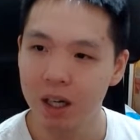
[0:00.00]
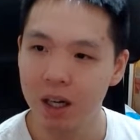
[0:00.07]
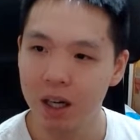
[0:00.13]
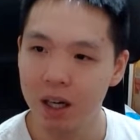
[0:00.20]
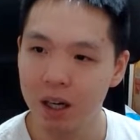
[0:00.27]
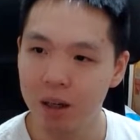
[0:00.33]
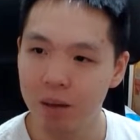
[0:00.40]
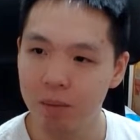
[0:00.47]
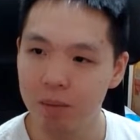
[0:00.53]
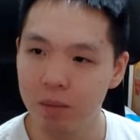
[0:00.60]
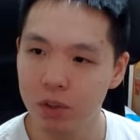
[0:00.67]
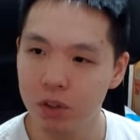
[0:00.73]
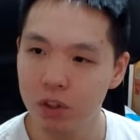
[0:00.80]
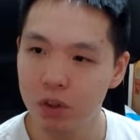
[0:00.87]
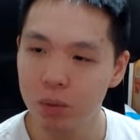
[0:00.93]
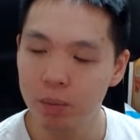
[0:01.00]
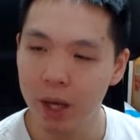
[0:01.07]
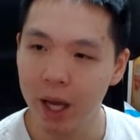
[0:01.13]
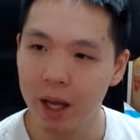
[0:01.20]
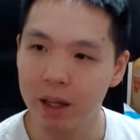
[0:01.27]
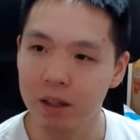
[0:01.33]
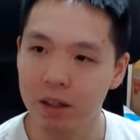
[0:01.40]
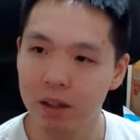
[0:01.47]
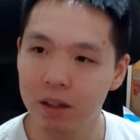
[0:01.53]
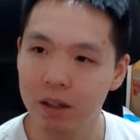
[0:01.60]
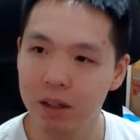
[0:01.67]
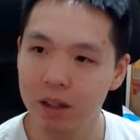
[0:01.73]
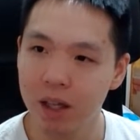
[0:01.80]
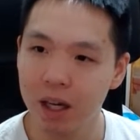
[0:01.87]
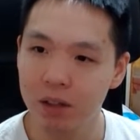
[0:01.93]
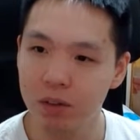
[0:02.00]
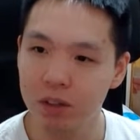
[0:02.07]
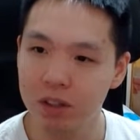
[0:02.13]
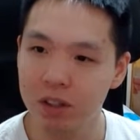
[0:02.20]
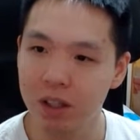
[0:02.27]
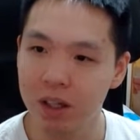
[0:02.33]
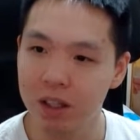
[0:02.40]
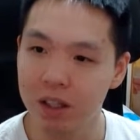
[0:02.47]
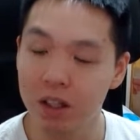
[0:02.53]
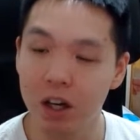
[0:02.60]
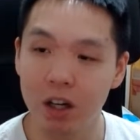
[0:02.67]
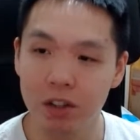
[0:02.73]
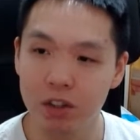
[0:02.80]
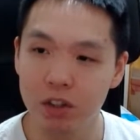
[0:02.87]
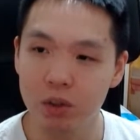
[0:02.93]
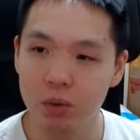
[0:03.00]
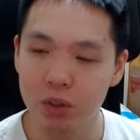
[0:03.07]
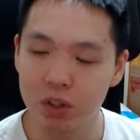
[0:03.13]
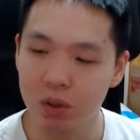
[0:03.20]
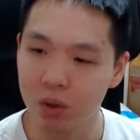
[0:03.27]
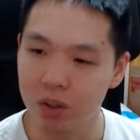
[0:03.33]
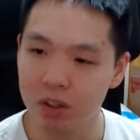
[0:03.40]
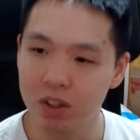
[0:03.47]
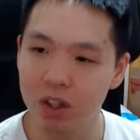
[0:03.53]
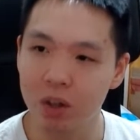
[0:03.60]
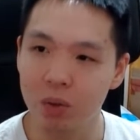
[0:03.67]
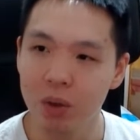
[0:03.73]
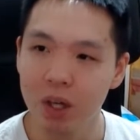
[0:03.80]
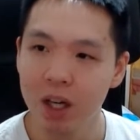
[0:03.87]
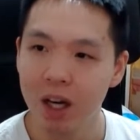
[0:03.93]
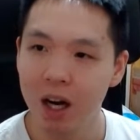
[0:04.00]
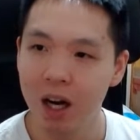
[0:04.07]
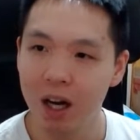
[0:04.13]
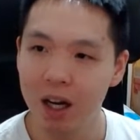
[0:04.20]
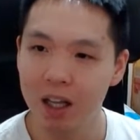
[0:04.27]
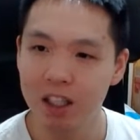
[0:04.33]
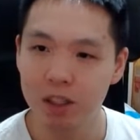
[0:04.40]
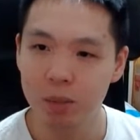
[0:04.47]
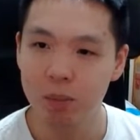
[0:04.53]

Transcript: Um, UPenn, that looks like a new source. So uh, it's